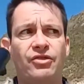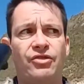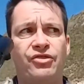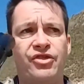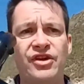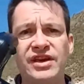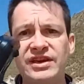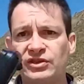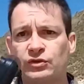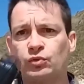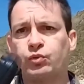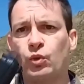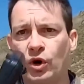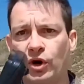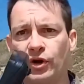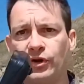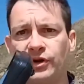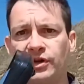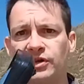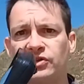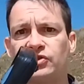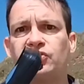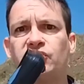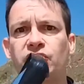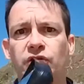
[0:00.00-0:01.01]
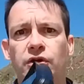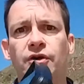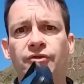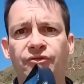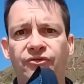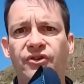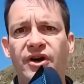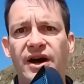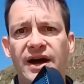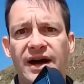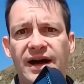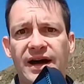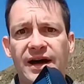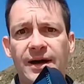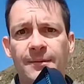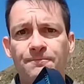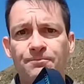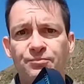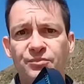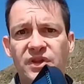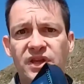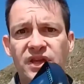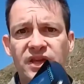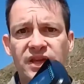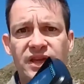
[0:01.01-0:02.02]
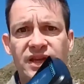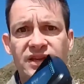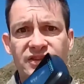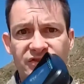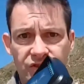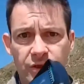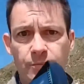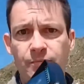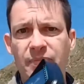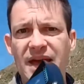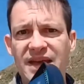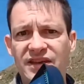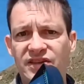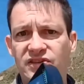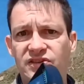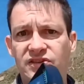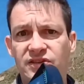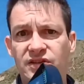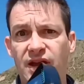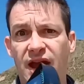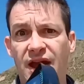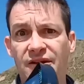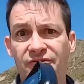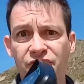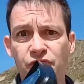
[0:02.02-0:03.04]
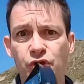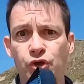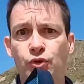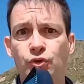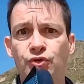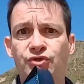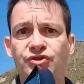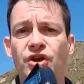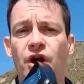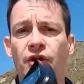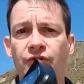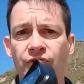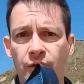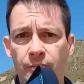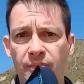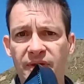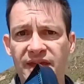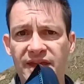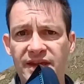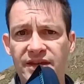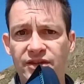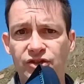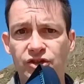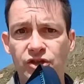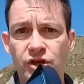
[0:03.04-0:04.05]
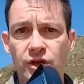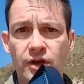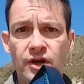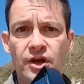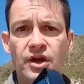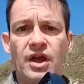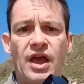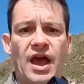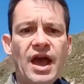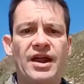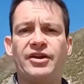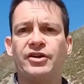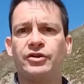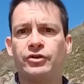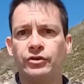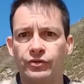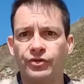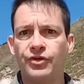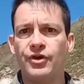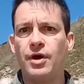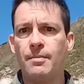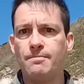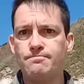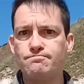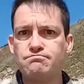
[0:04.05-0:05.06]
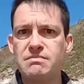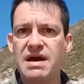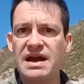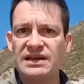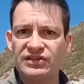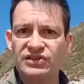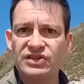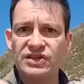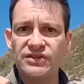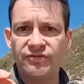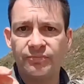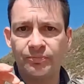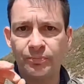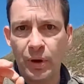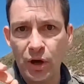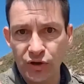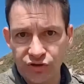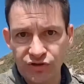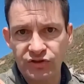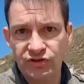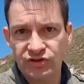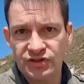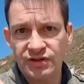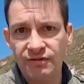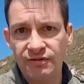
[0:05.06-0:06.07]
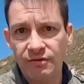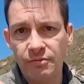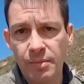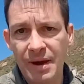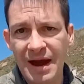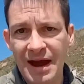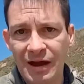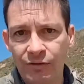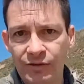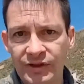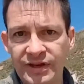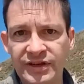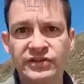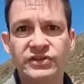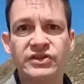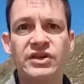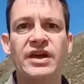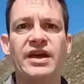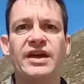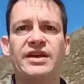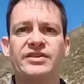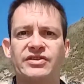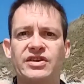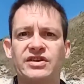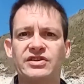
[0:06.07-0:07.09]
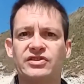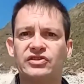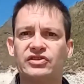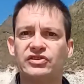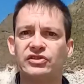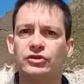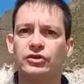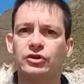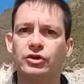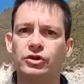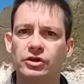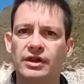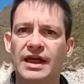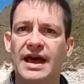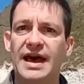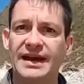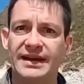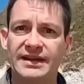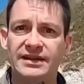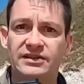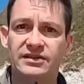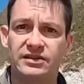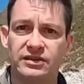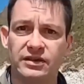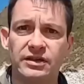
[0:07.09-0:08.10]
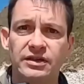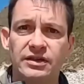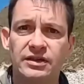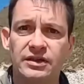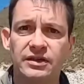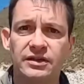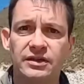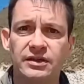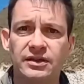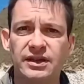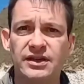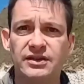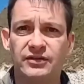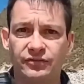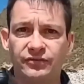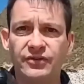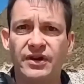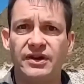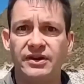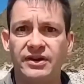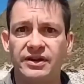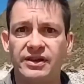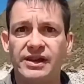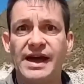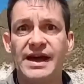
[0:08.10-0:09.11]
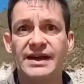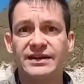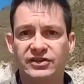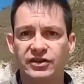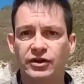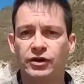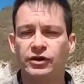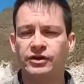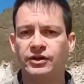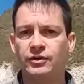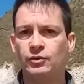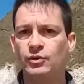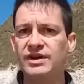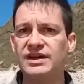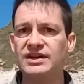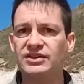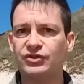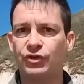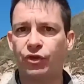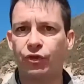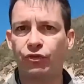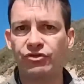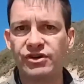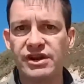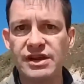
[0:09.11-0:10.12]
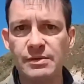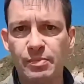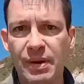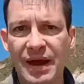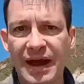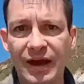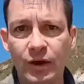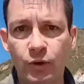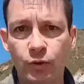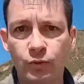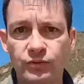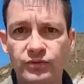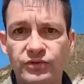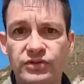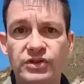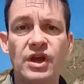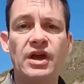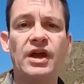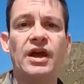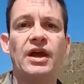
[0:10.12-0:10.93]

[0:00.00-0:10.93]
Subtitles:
this one so far is the best I've used on the beach. And another massive positive about this is it's so light. It's very light. It only weighs 3 pounds.